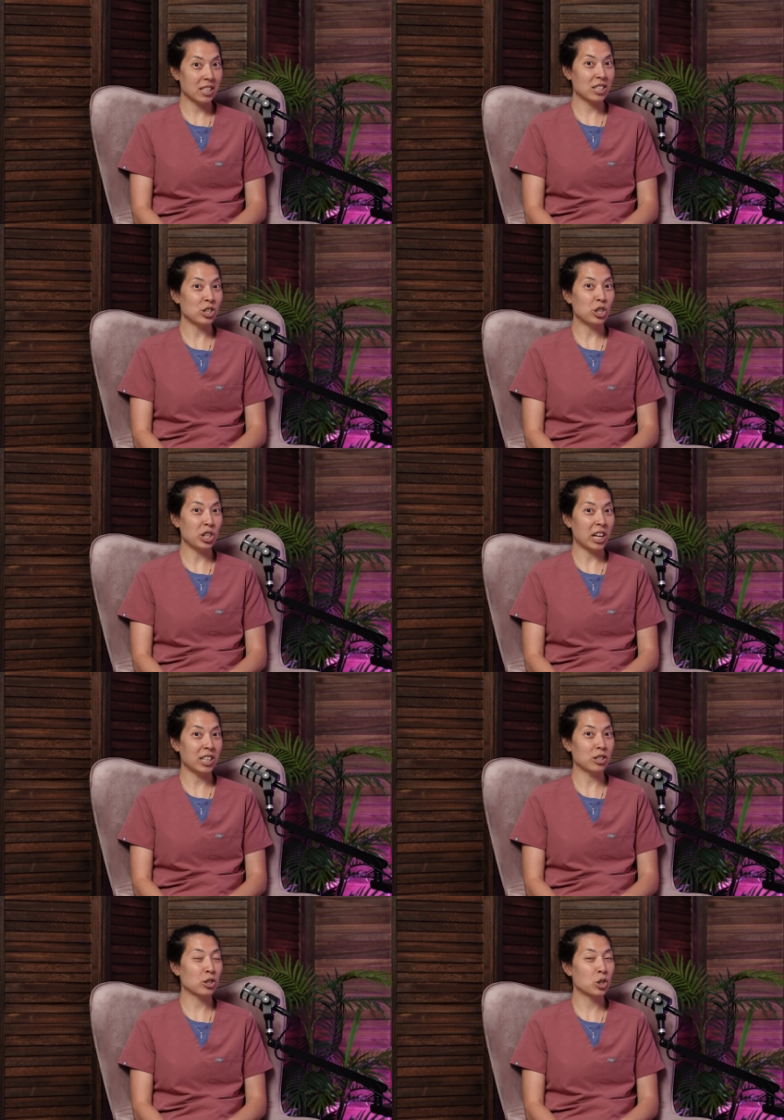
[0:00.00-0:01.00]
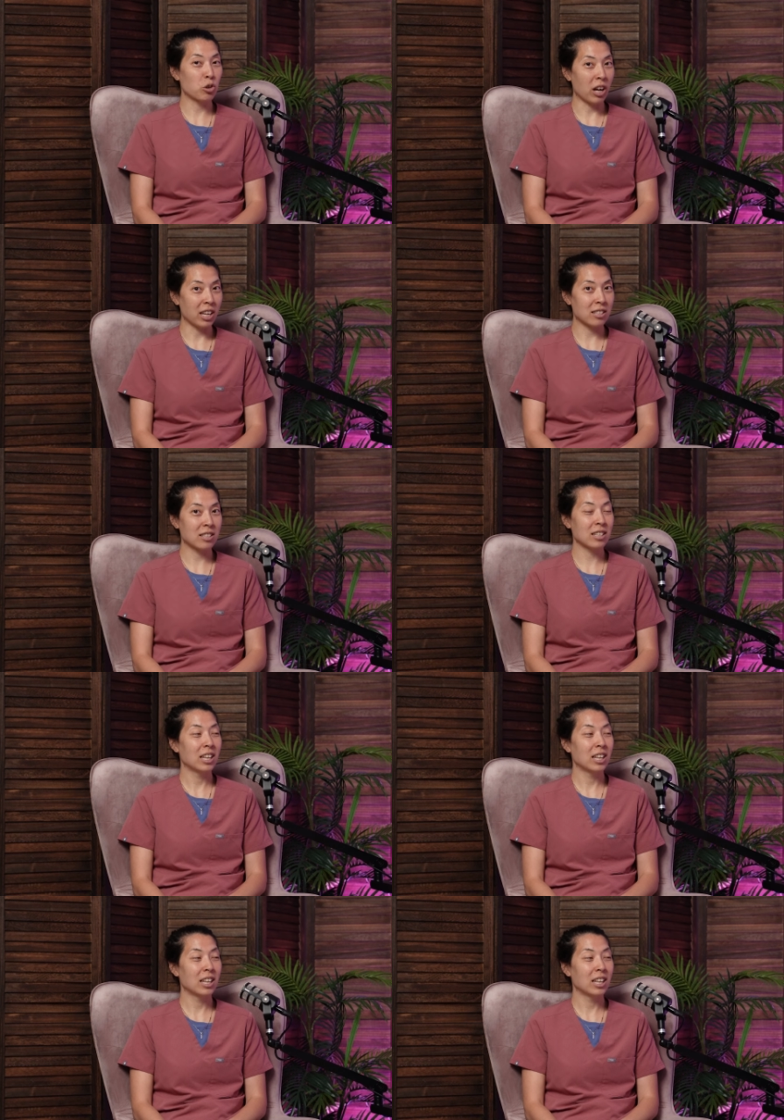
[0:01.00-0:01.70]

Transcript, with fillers: the GI distress